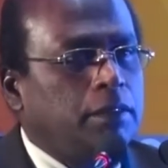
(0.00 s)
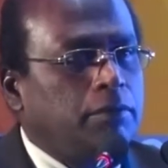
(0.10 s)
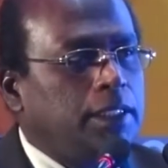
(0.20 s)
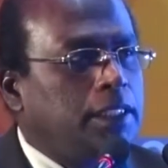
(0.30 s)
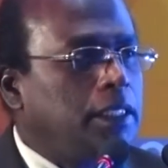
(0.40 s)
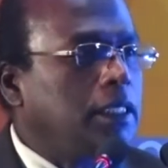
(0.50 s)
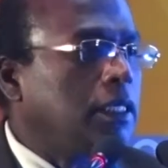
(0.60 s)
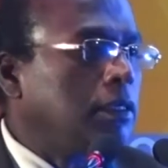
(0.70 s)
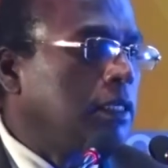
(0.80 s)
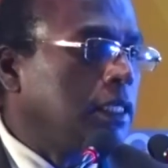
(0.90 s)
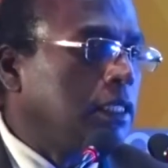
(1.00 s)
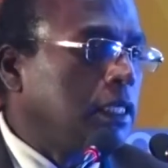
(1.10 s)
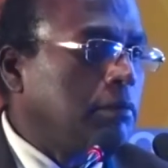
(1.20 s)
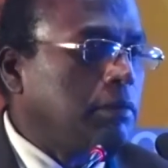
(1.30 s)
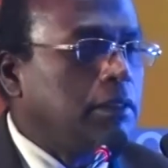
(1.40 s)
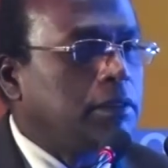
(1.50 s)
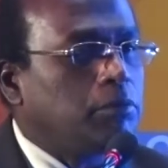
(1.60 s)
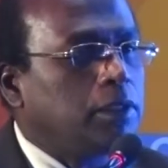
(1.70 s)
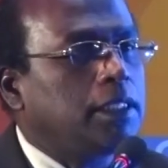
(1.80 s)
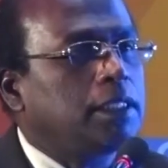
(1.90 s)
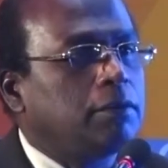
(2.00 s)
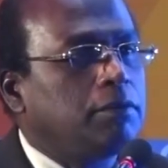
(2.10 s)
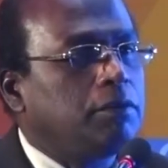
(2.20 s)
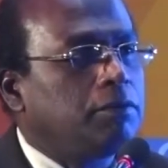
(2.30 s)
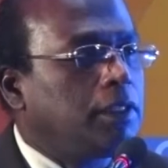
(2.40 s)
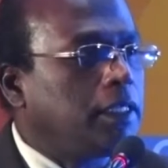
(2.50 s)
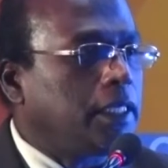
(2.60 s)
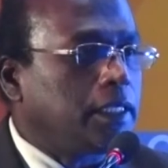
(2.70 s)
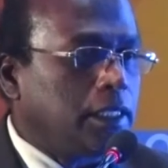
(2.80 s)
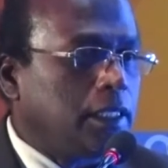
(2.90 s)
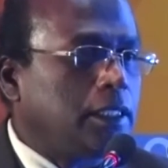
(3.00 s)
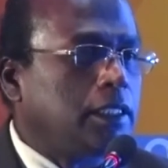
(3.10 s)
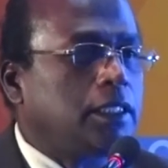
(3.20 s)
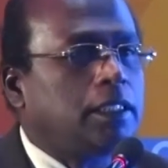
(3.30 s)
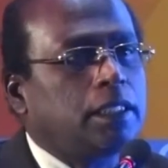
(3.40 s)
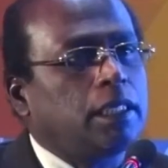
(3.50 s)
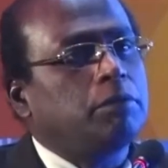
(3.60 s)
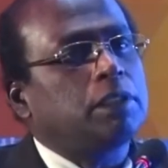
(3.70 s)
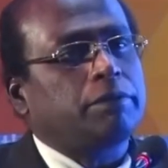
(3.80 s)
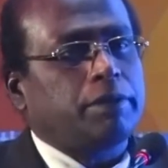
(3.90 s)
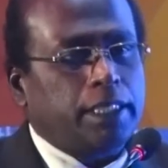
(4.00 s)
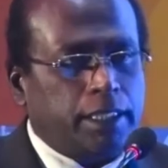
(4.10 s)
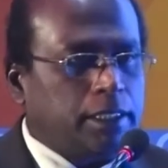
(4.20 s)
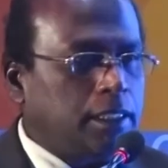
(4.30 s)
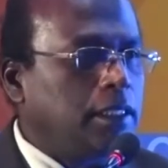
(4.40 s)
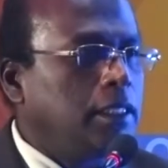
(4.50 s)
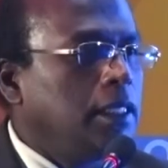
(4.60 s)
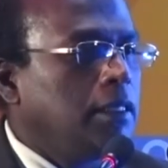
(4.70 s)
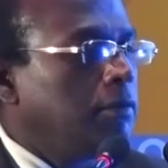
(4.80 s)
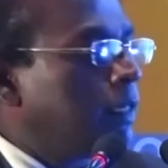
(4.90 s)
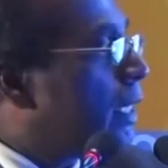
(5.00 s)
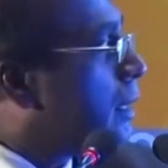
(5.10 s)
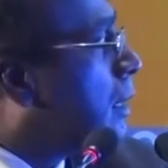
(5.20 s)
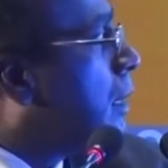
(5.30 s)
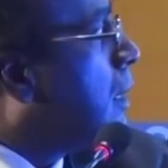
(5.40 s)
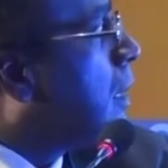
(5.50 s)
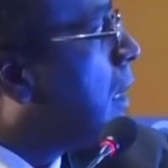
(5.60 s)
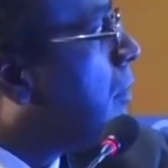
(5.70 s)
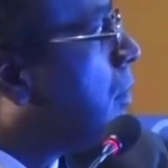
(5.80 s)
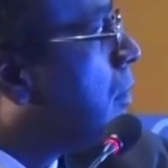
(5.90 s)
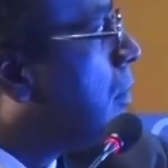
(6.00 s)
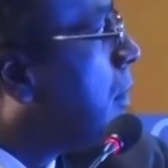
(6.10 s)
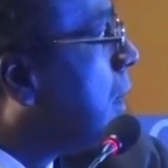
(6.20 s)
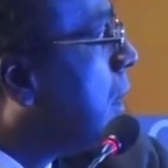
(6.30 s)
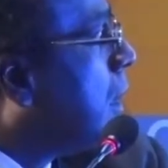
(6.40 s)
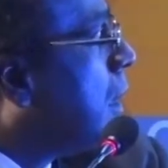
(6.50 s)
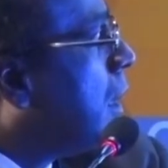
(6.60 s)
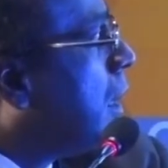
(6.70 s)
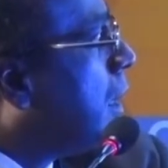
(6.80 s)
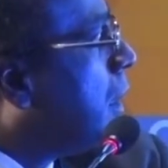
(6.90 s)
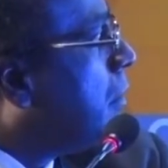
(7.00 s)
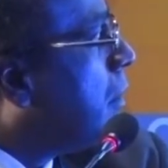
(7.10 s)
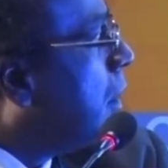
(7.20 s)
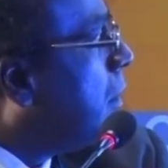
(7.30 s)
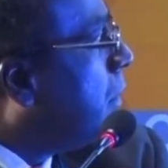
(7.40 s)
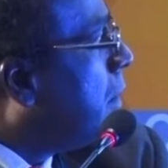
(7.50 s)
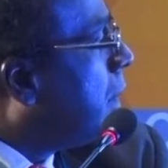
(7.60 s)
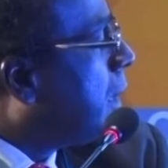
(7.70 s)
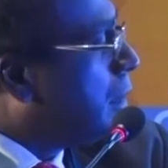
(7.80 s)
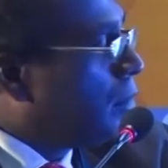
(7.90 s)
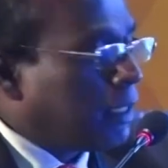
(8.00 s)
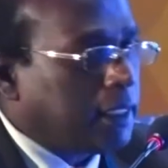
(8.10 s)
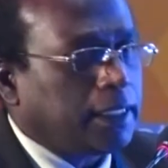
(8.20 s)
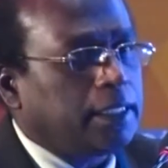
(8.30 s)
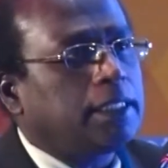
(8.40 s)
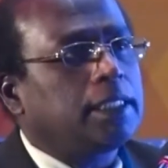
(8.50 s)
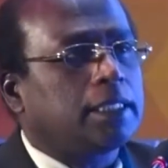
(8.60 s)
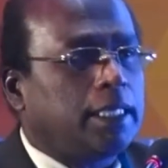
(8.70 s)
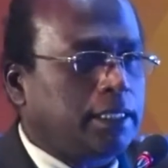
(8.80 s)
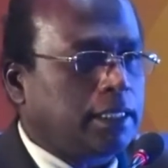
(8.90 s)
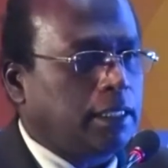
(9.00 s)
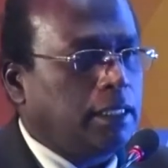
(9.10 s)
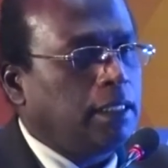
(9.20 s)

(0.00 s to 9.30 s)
One CT coronary angiogram gives more than 750 to 800 chest X-ray amount of radiation. Whereas even though, but in nucleus cancer it is less.